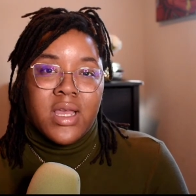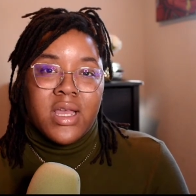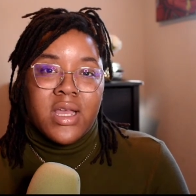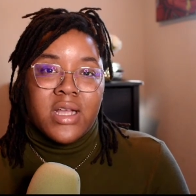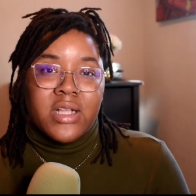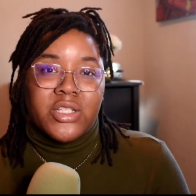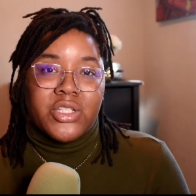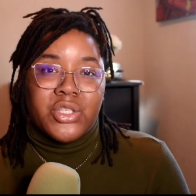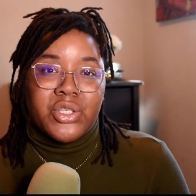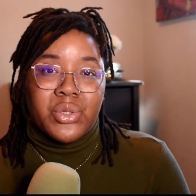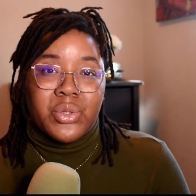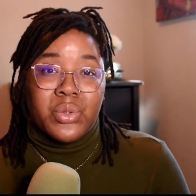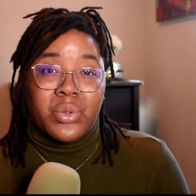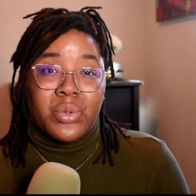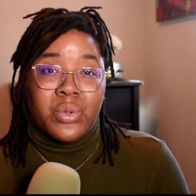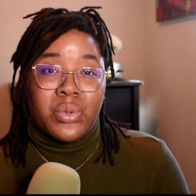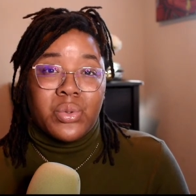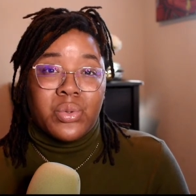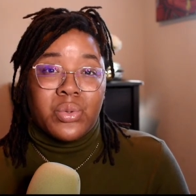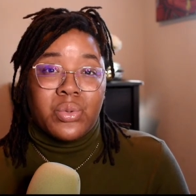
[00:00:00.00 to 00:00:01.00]

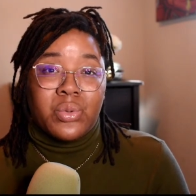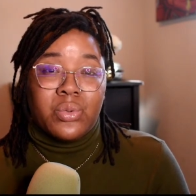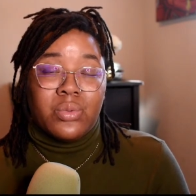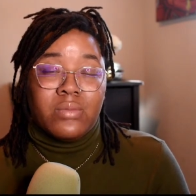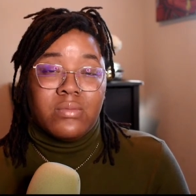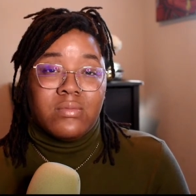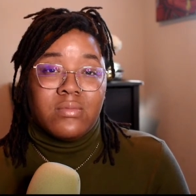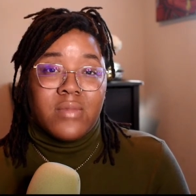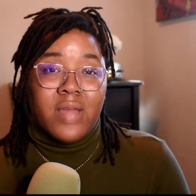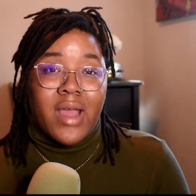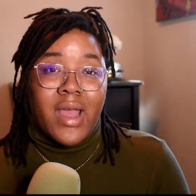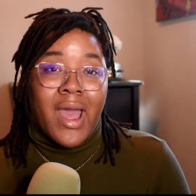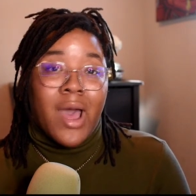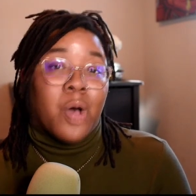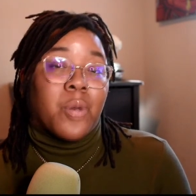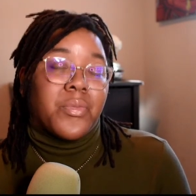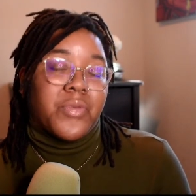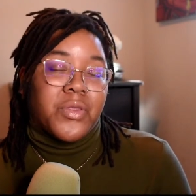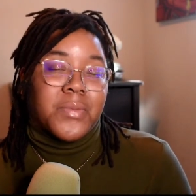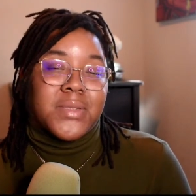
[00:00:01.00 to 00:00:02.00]
to
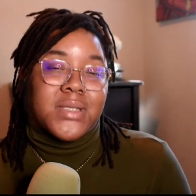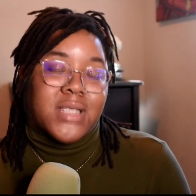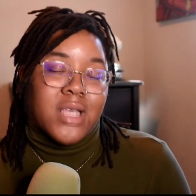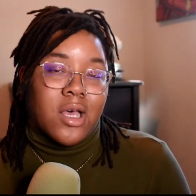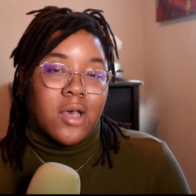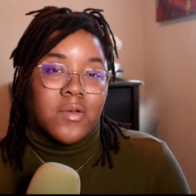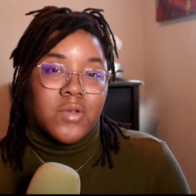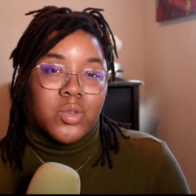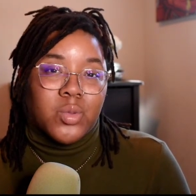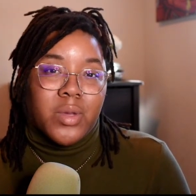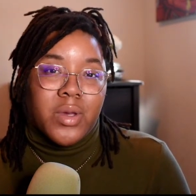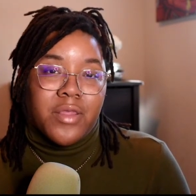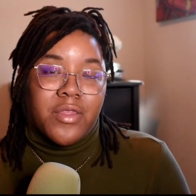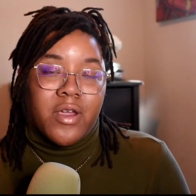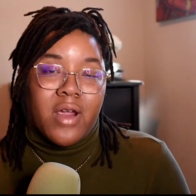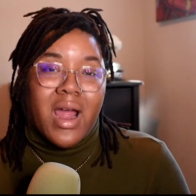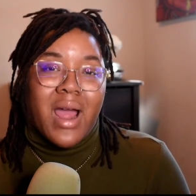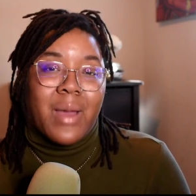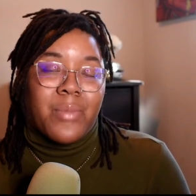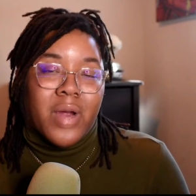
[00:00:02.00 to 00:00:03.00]
help themselves with
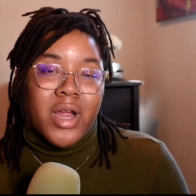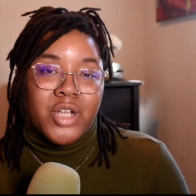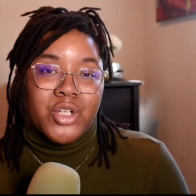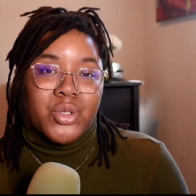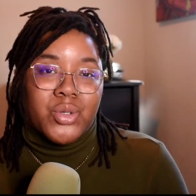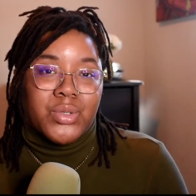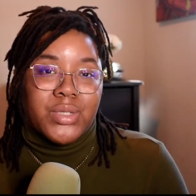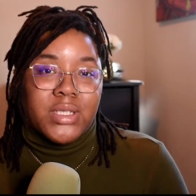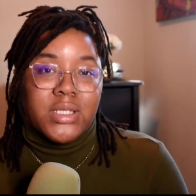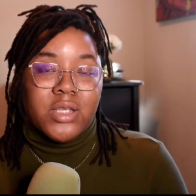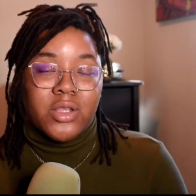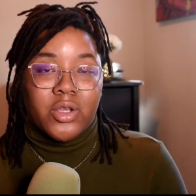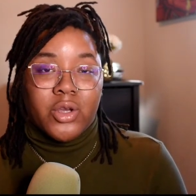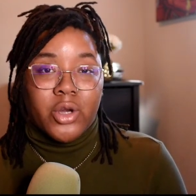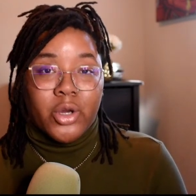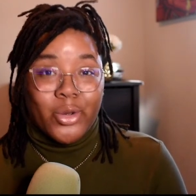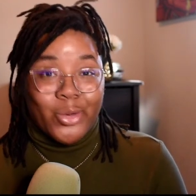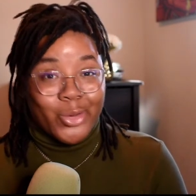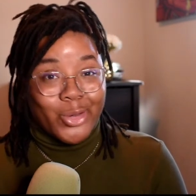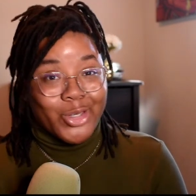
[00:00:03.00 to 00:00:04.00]
their hyperhidrosis and
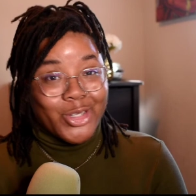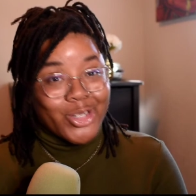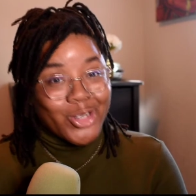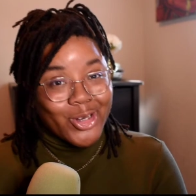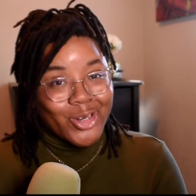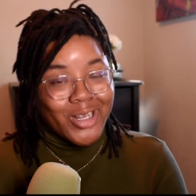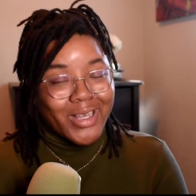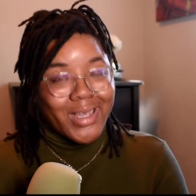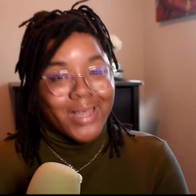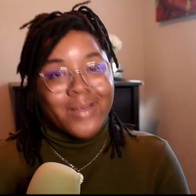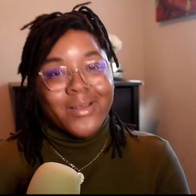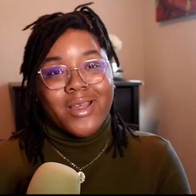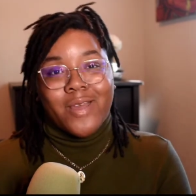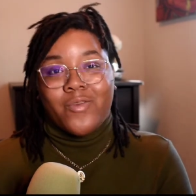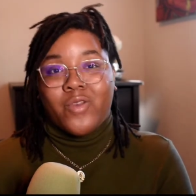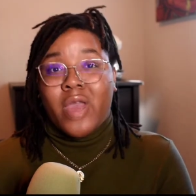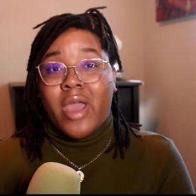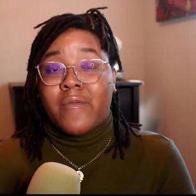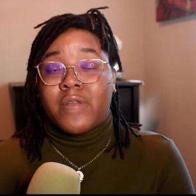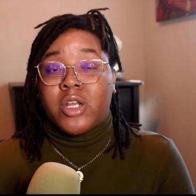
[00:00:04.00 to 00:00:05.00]
their odor journey.
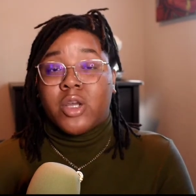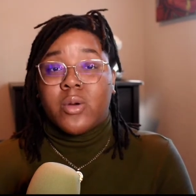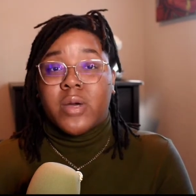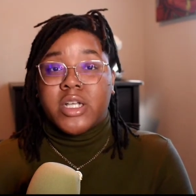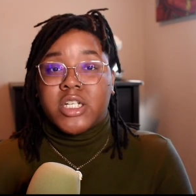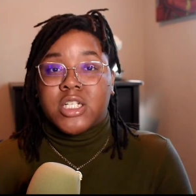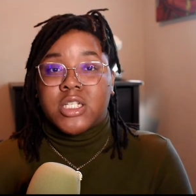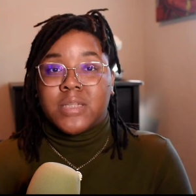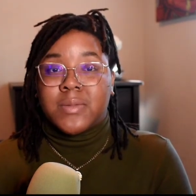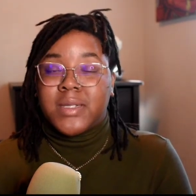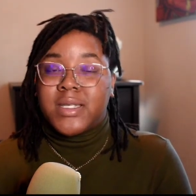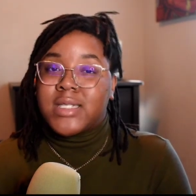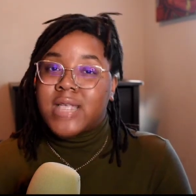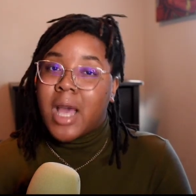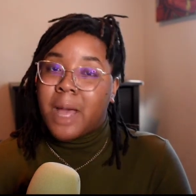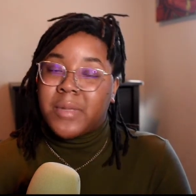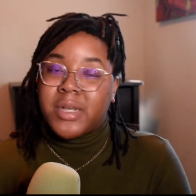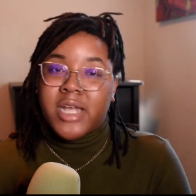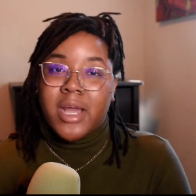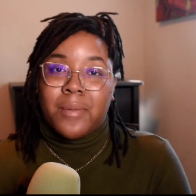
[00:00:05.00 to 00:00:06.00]
If you have any questions, please
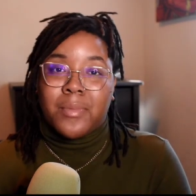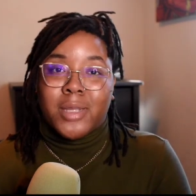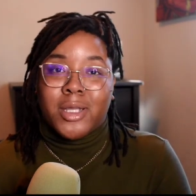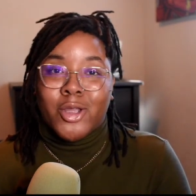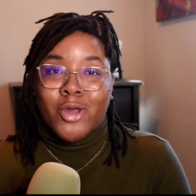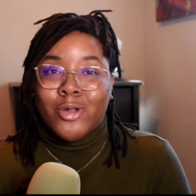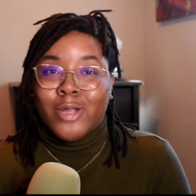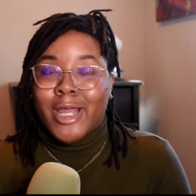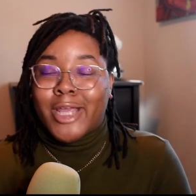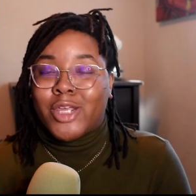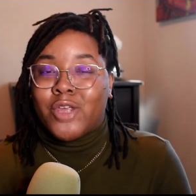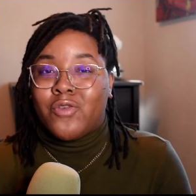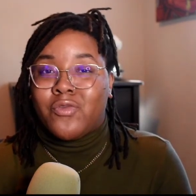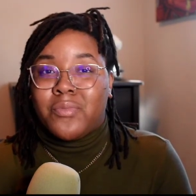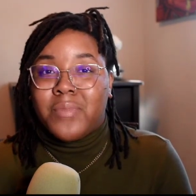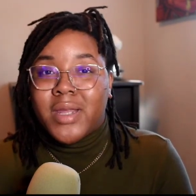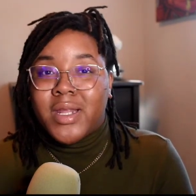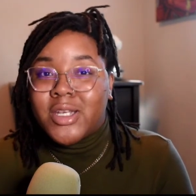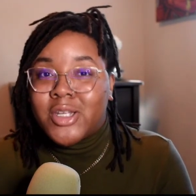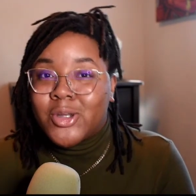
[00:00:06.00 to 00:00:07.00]
comment down below like
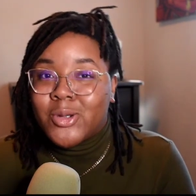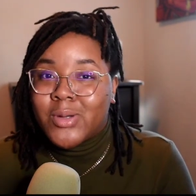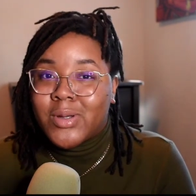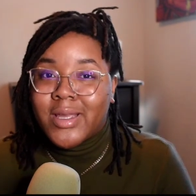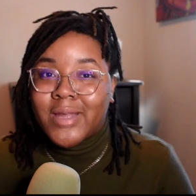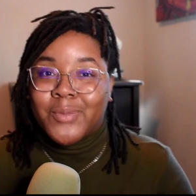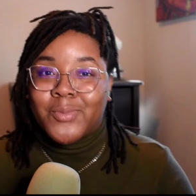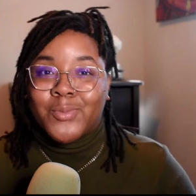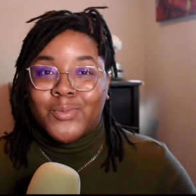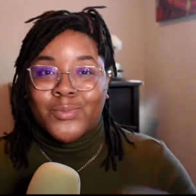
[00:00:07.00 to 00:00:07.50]
you've been doing.